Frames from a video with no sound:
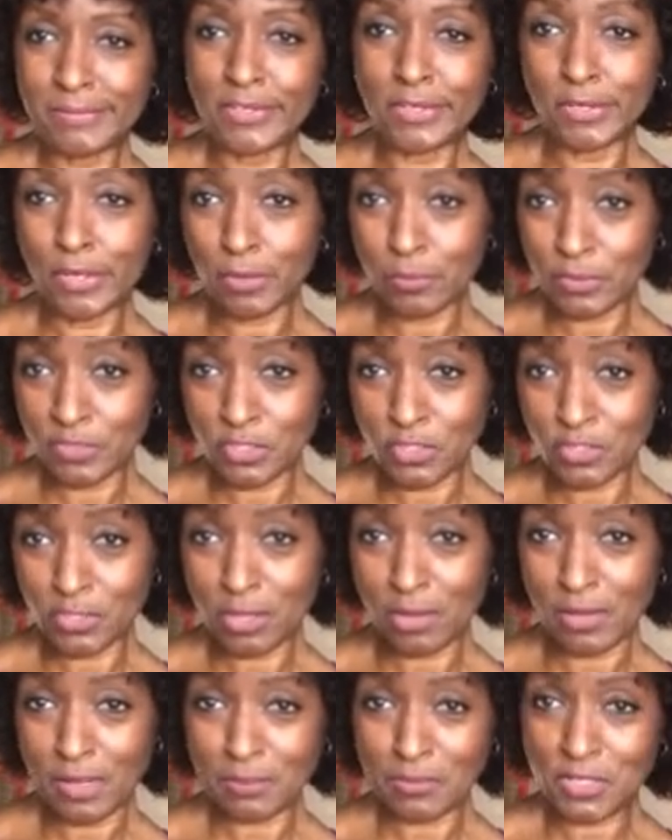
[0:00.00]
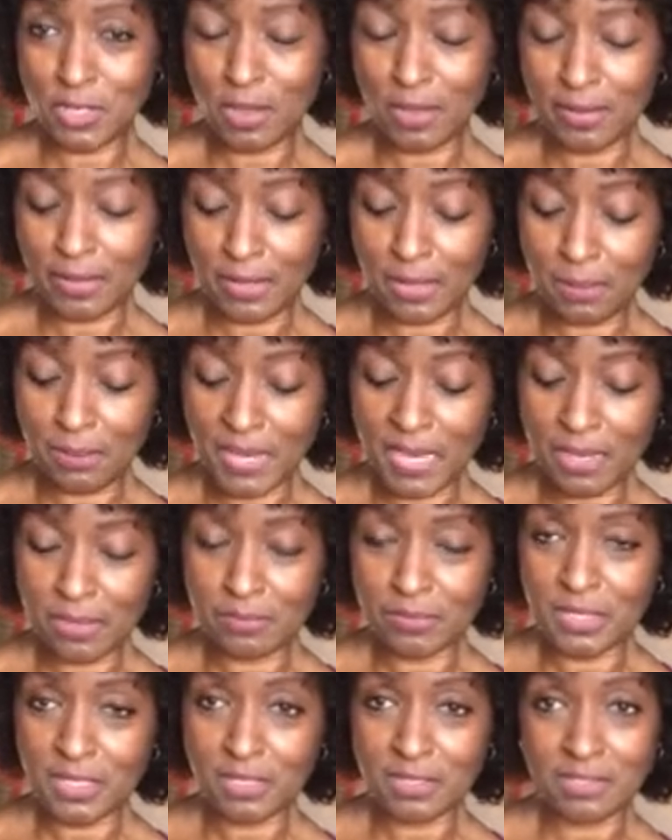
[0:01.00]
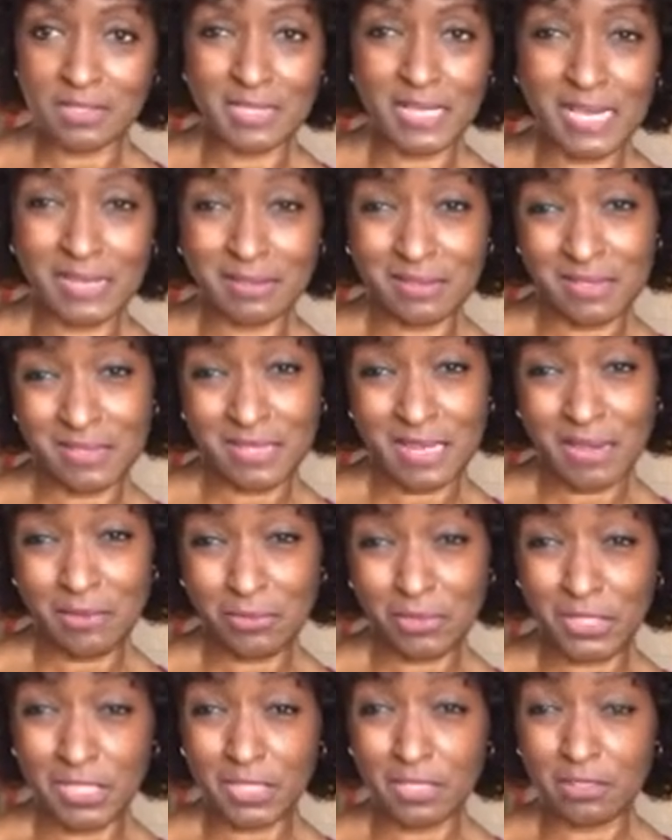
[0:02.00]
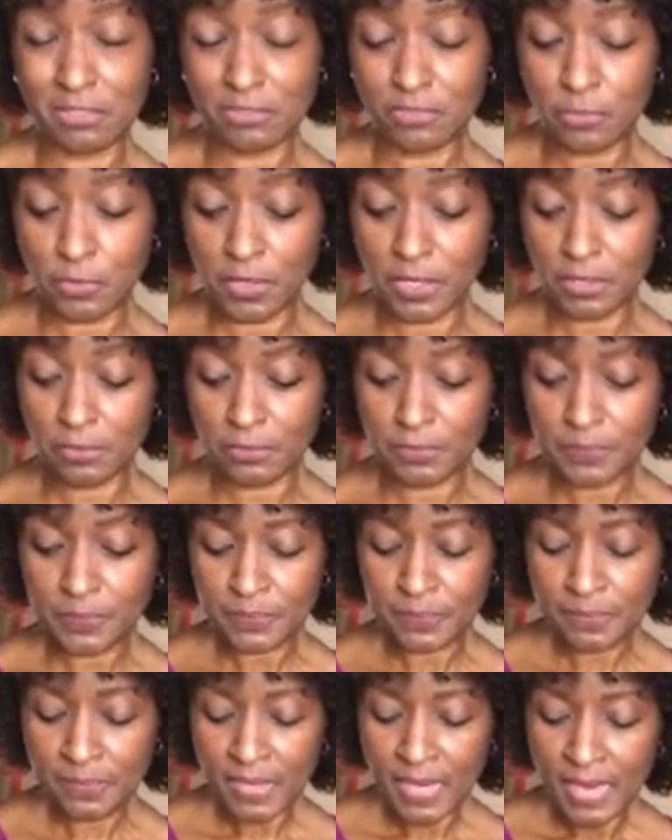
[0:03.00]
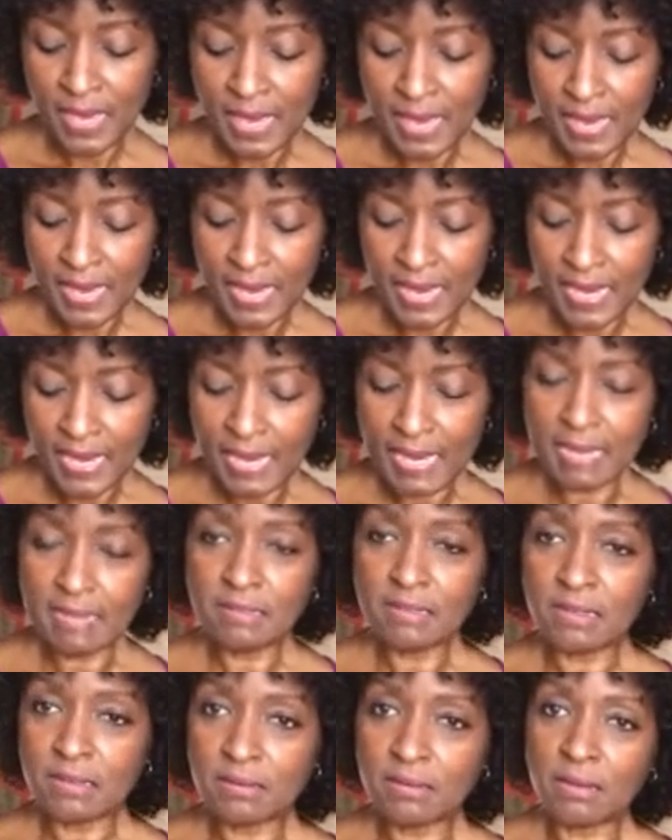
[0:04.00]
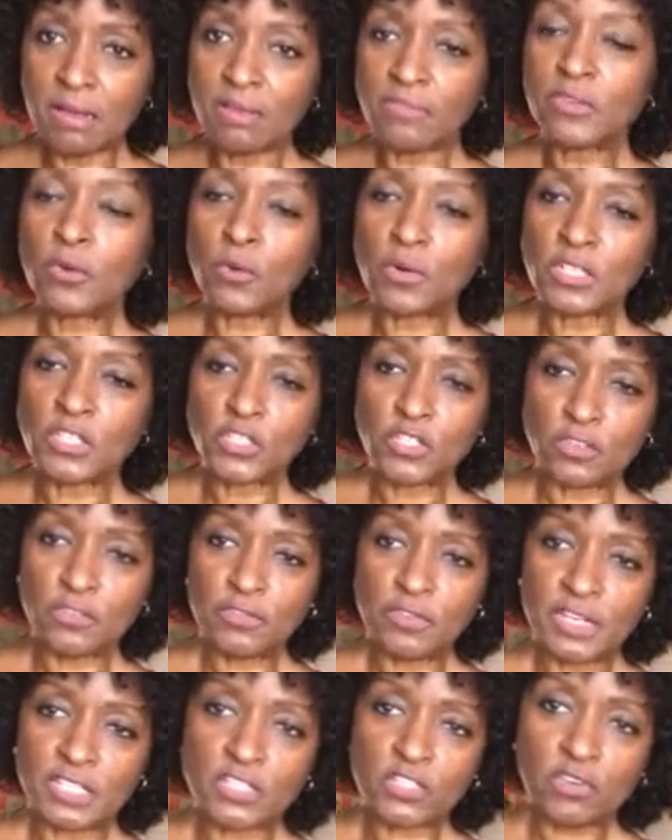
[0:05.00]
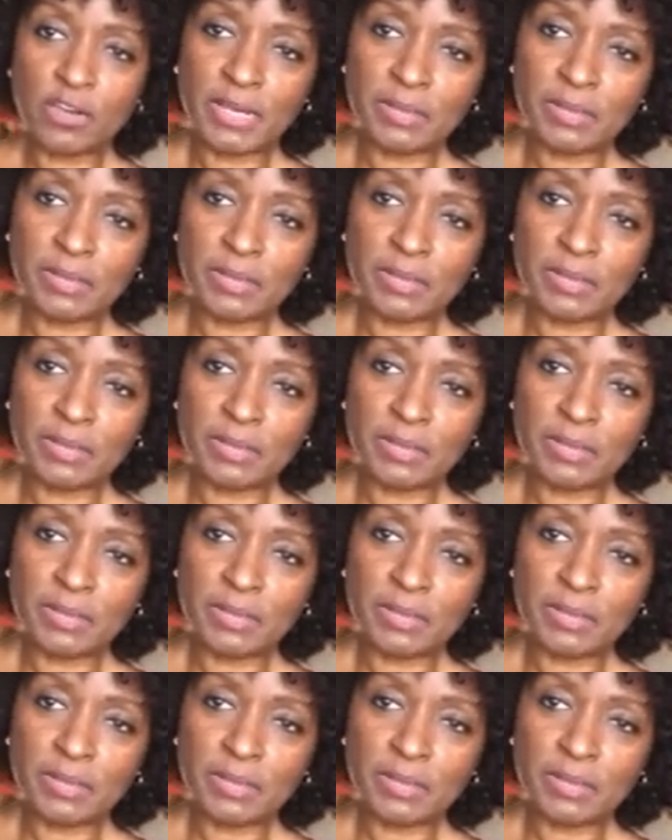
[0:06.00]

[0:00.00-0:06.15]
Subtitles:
you know which salt I'm talking about because that's not really good for you. And of course your fresh